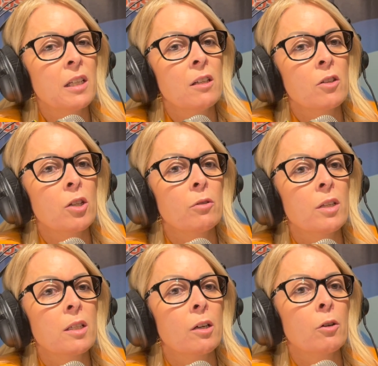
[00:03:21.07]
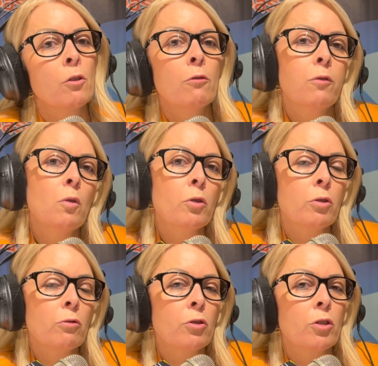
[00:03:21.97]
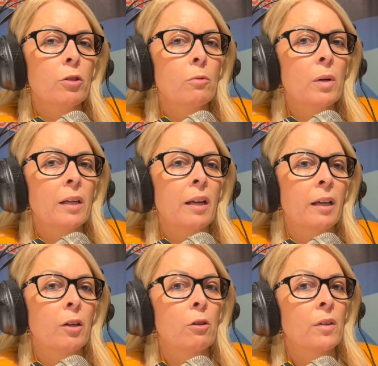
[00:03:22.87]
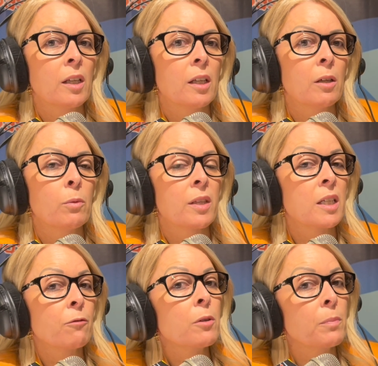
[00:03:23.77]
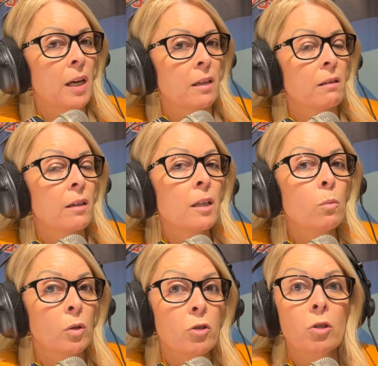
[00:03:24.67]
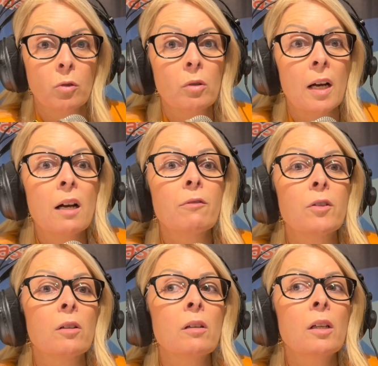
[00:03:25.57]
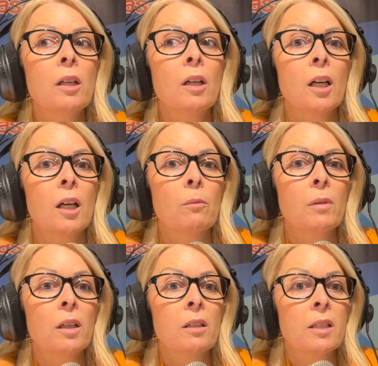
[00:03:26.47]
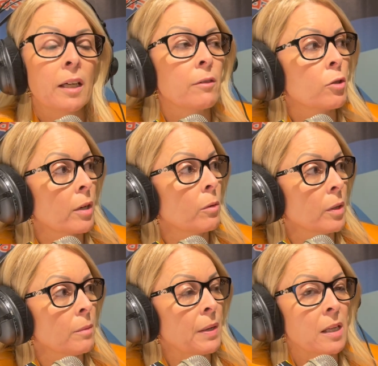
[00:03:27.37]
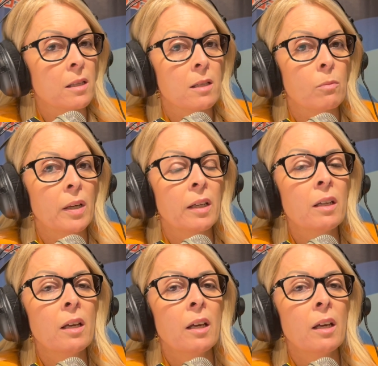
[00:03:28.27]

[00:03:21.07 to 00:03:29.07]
So he's got 4 children on the one hand over here with a different partner that he wants to look after down the track when he passes away.